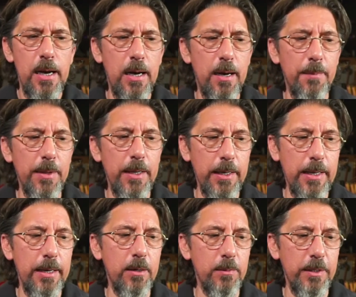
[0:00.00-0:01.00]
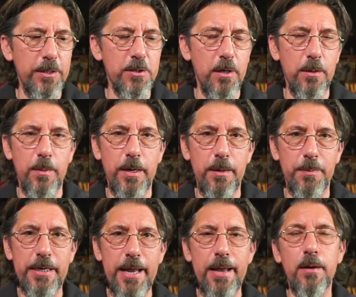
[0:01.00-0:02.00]
And it kind of really started wearing
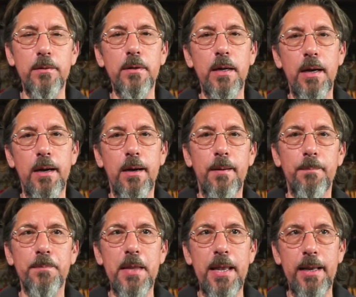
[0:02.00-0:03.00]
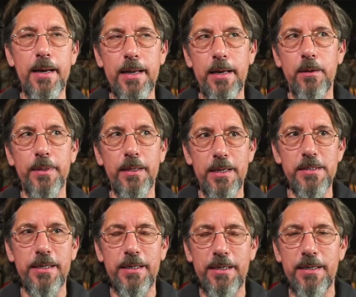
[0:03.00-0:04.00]
me down. And I kind of
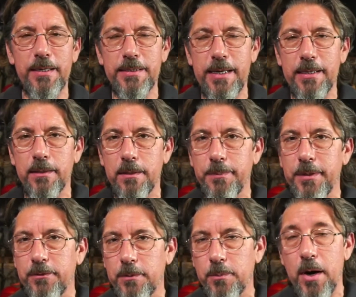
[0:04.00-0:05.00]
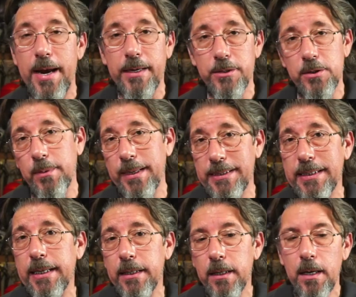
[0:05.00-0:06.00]
realized I needed to take a little bit of a break. So I
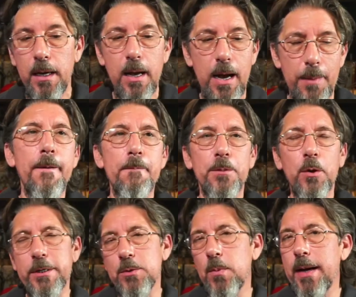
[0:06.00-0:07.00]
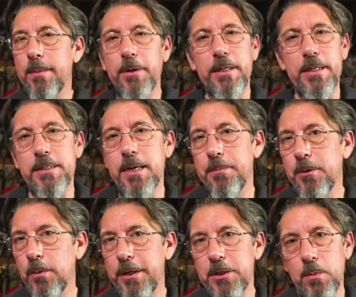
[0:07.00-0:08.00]
did. The reason why I bring this up and
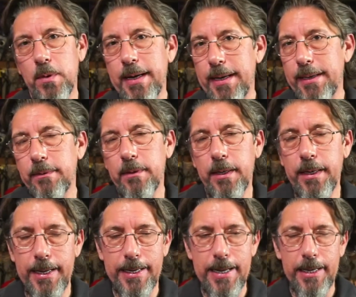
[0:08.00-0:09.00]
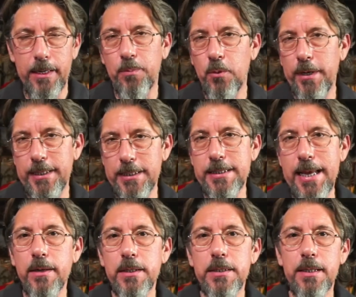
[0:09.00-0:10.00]
the reason why I kind of point this
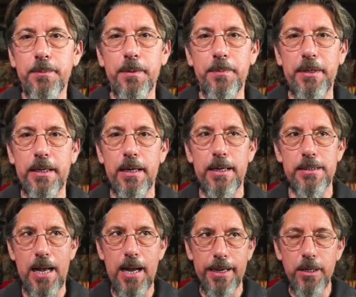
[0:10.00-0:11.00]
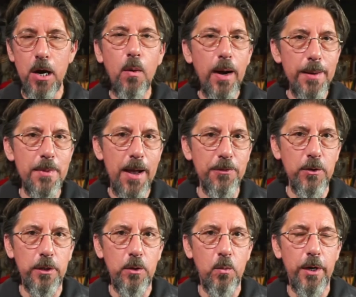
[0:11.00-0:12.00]
out is simply because I know I'm not the
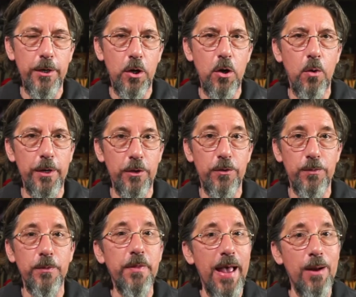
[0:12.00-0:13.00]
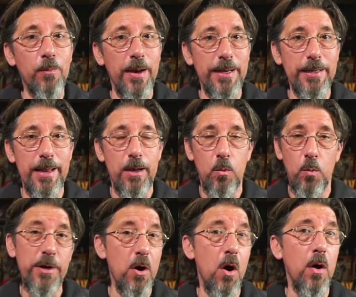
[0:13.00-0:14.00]
only one going through that right now.
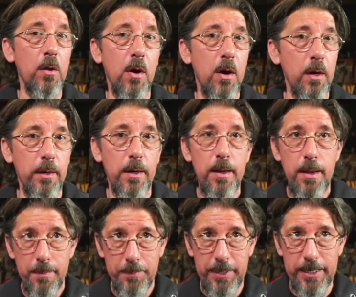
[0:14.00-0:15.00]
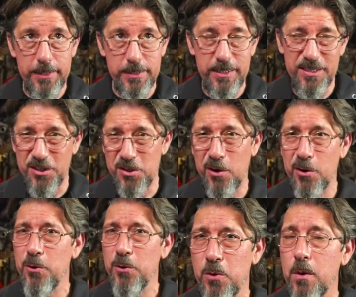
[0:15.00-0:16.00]
We all are, because this is our
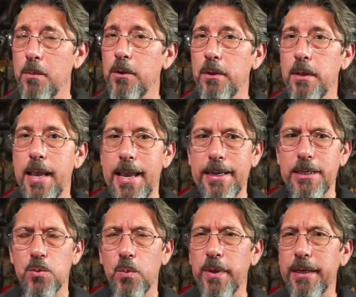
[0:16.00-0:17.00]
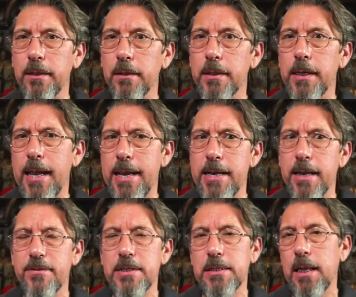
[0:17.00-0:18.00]
normal and it's weird and
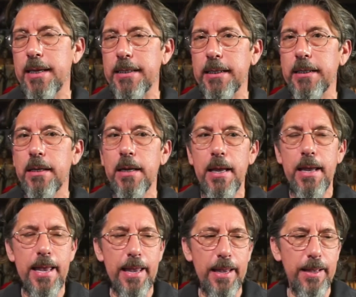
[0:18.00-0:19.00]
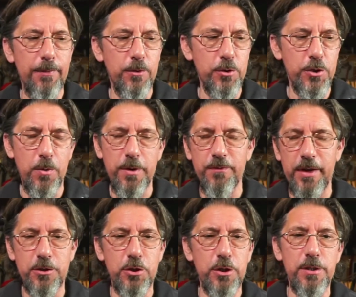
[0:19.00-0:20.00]
none of us like it. And there's no
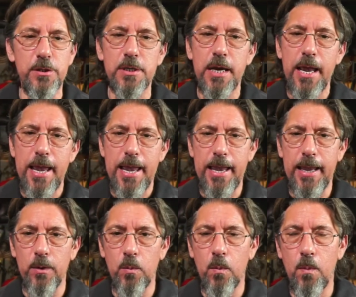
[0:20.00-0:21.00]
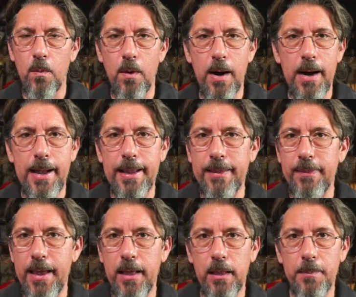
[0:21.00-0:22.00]
conventions. And why
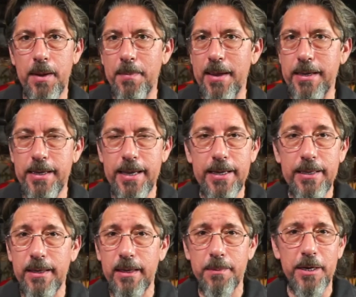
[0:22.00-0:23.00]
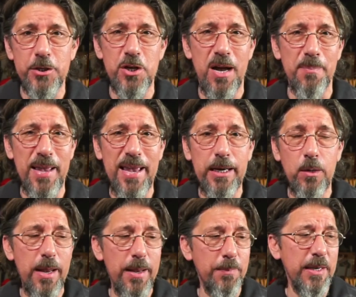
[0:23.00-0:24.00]
the hell am I making anything in my shop
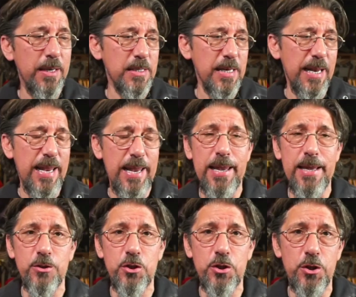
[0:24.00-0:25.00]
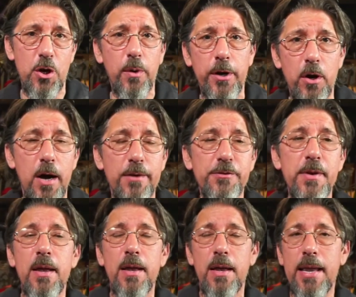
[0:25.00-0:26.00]
anyway? Because I can't show it off.
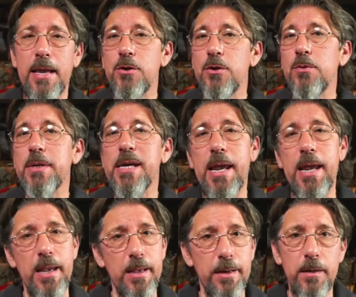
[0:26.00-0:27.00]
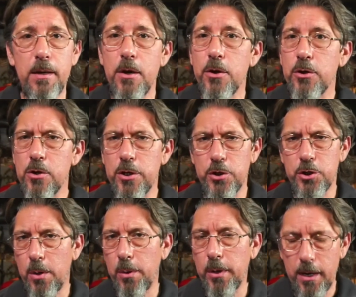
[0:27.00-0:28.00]
And you can. You can
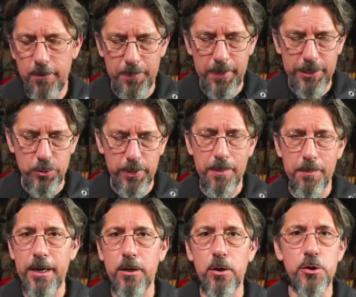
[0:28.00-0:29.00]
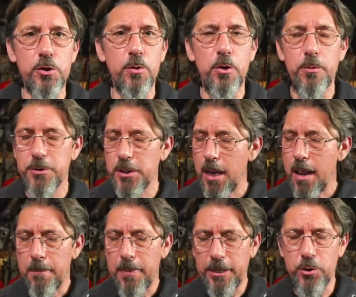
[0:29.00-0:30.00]
show it off by joining makers groups,
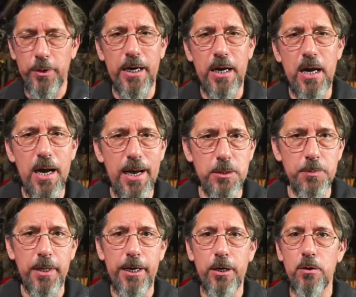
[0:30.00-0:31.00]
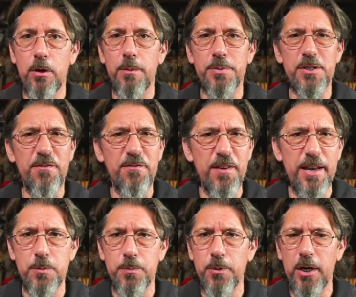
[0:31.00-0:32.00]
by joining cosplay groups,
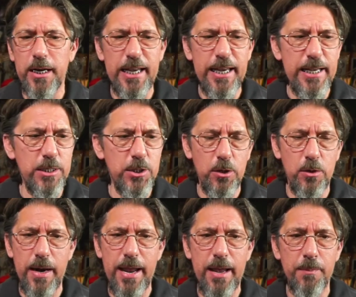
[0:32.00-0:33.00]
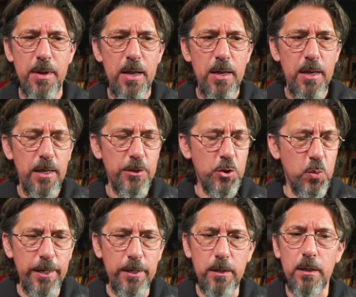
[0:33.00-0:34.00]
Facebook, Instagram,
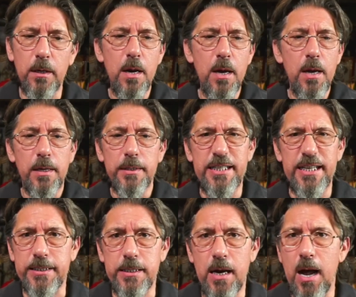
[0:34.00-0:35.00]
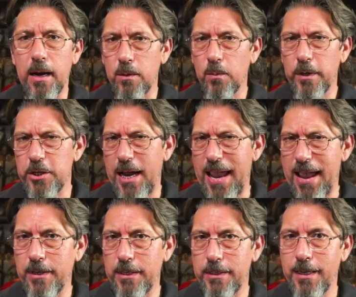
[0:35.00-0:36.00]
Twitter, TikTok, which I
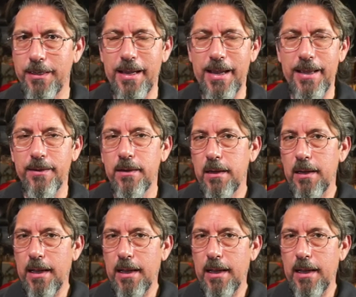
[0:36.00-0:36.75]
haven't done yet.